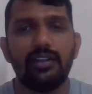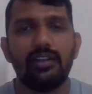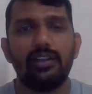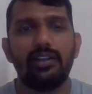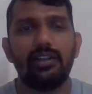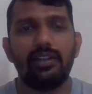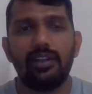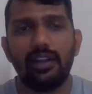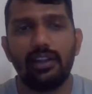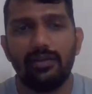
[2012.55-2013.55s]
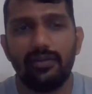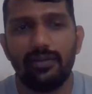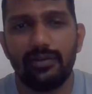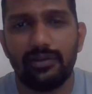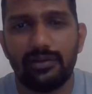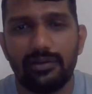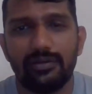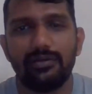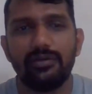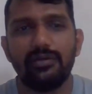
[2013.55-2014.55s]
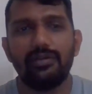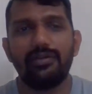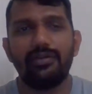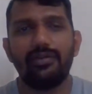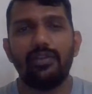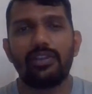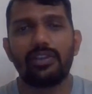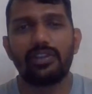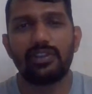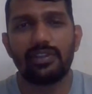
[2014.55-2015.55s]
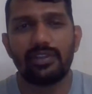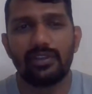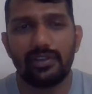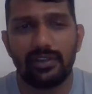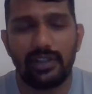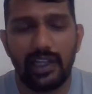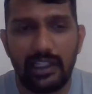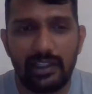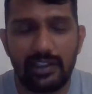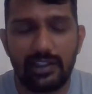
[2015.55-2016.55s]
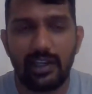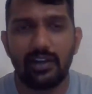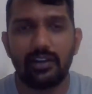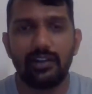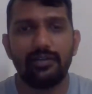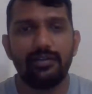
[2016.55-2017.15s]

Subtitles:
uh, mm, was telling this dialogue,